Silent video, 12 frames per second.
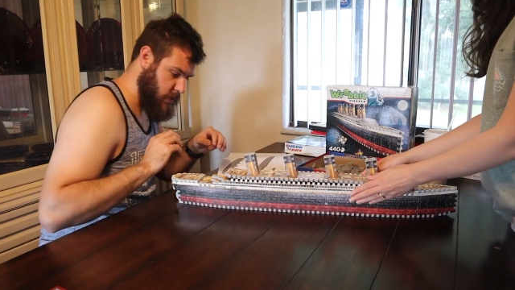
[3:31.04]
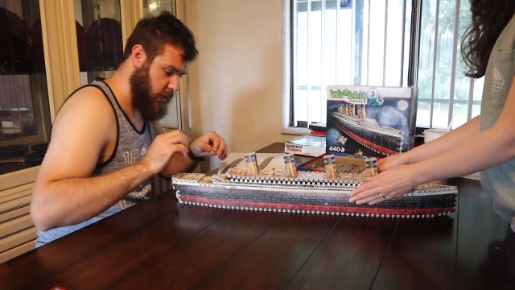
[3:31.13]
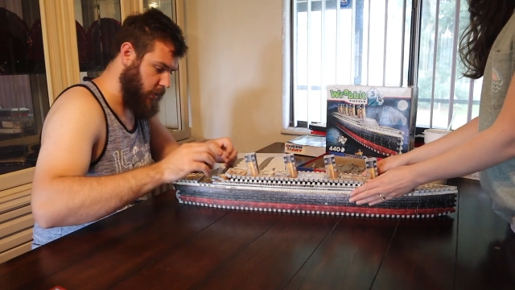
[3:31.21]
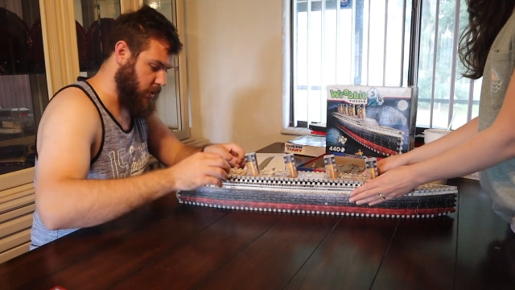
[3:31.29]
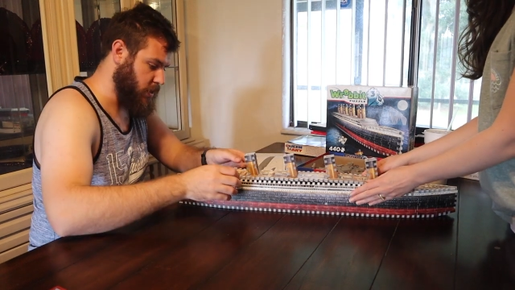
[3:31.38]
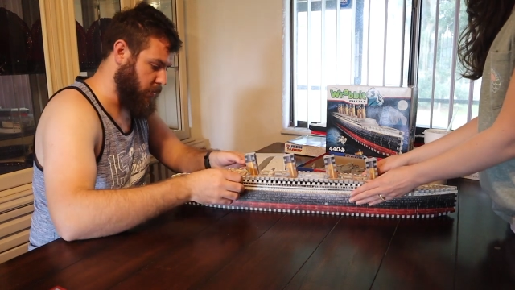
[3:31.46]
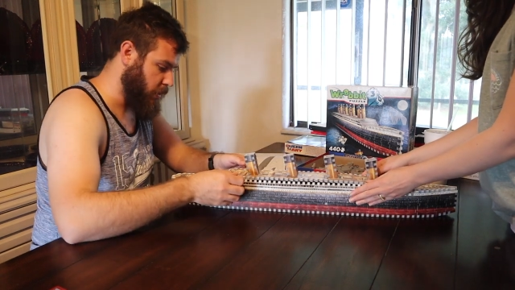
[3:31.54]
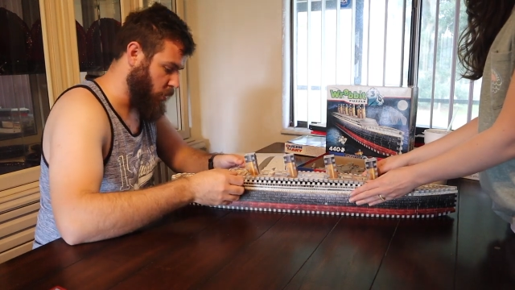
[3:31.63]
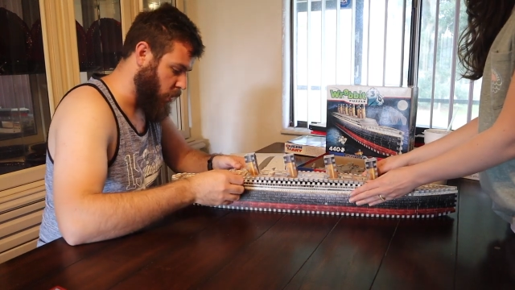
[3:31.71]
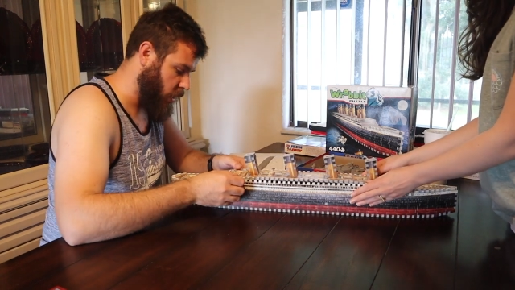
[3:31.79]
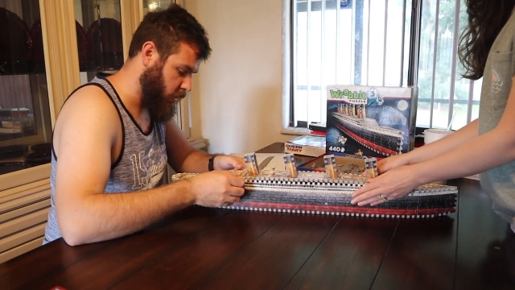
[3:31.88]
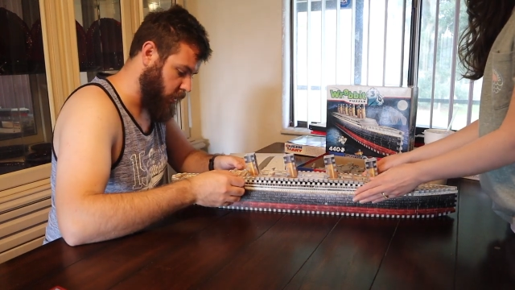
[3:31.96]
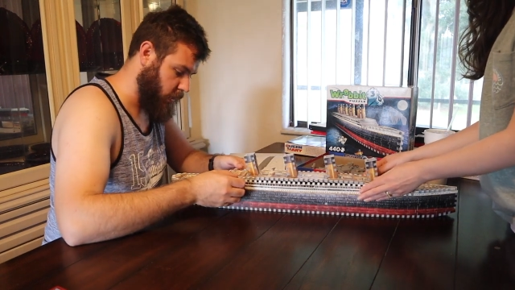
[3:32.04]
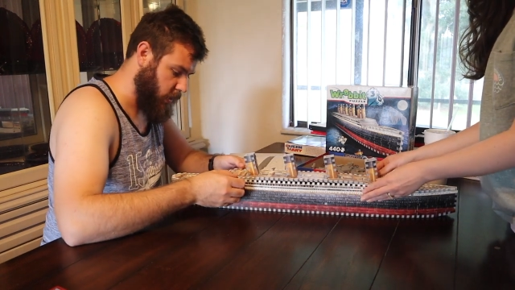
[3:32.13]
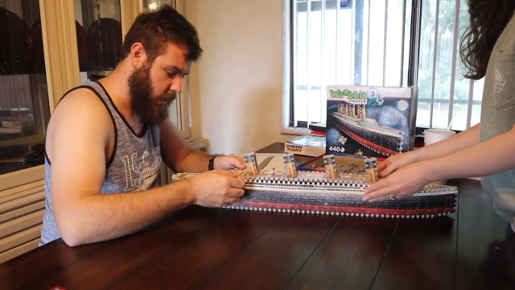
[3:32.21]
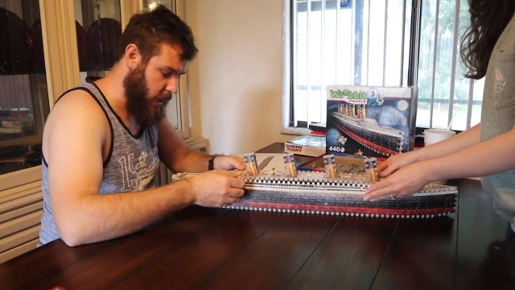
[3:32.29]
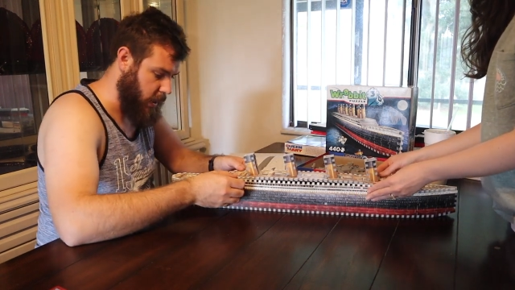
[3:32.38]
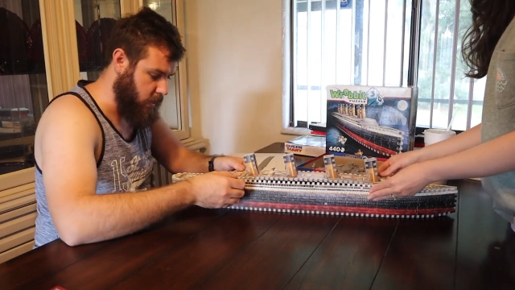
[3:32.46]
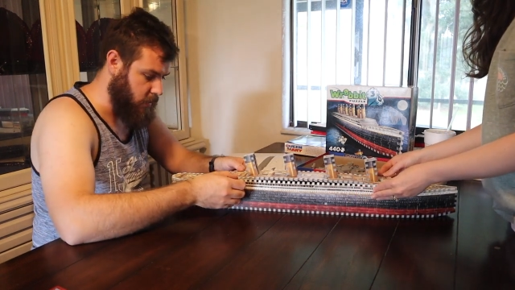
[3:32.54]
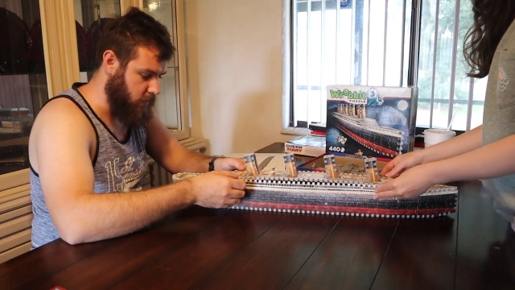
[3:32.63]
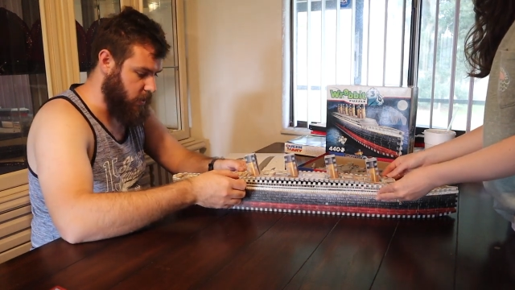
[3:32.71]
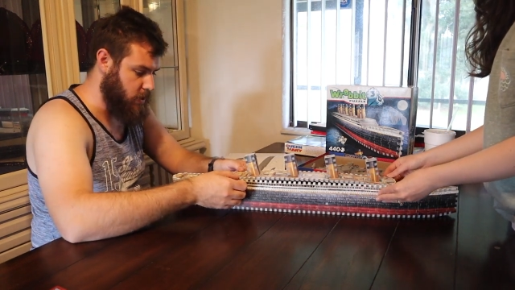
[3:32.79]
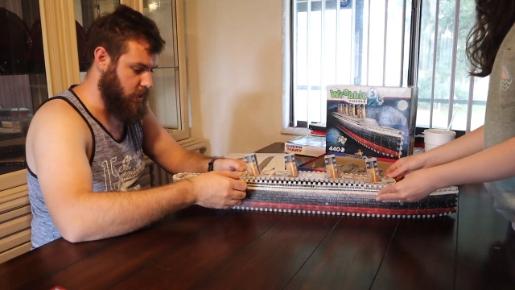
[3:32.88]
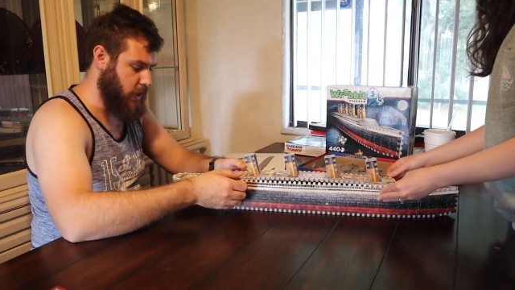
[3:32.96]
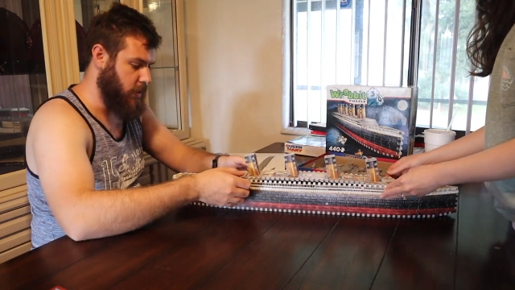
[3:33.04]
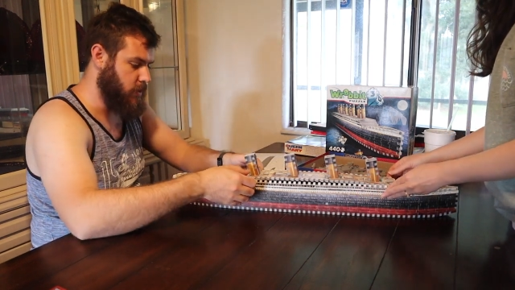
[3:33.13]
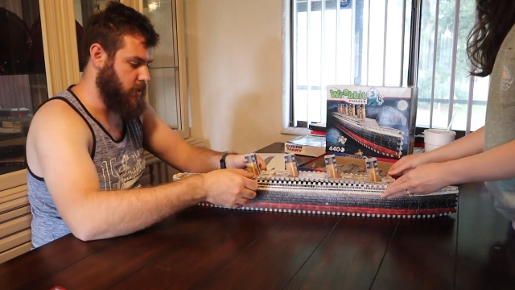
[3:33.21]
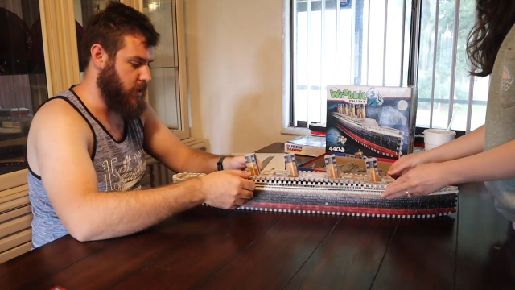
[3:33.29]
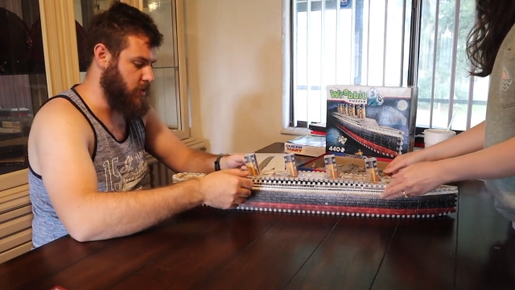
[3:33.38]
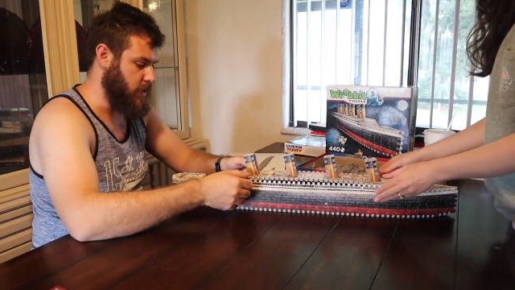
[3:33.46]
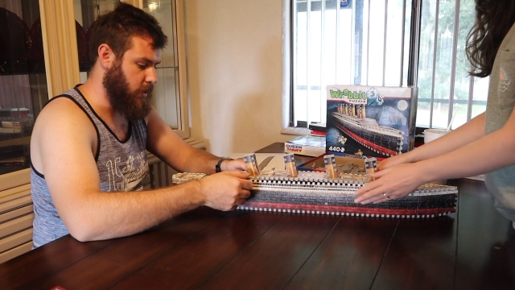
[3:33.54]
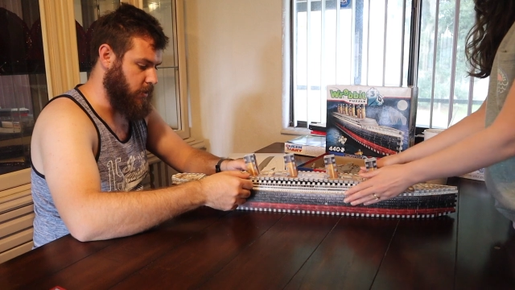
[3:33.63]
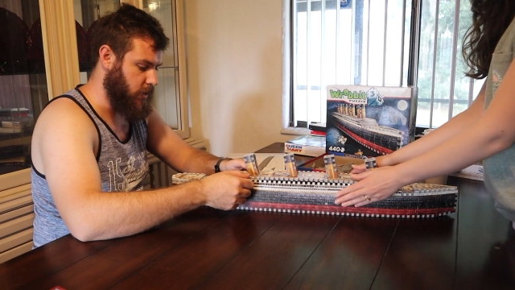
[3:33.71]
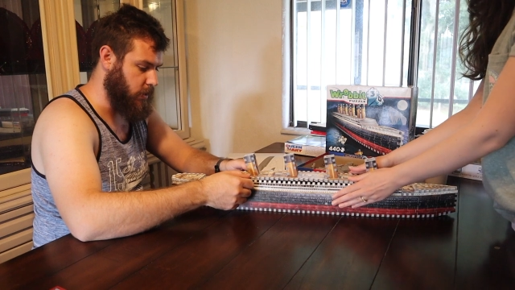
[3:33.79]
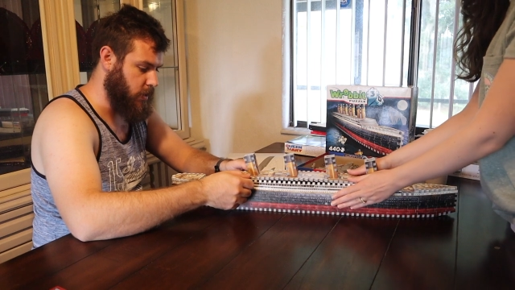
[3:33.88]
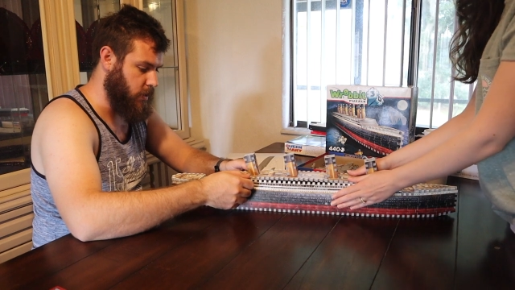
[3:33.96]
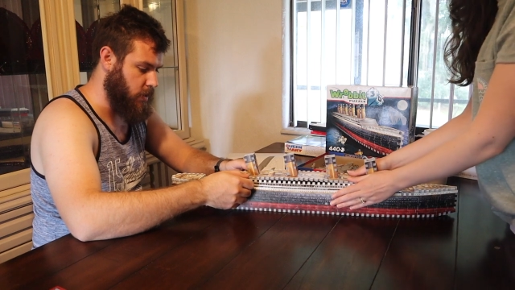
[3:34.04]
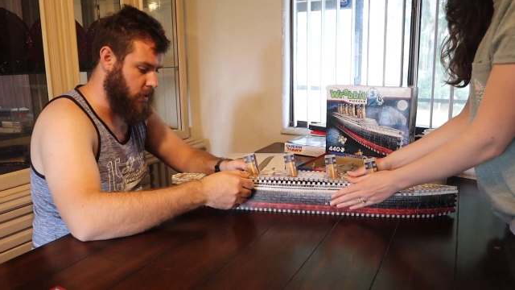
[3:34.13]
Said there should be one on the end of each, yeah. So that's right there.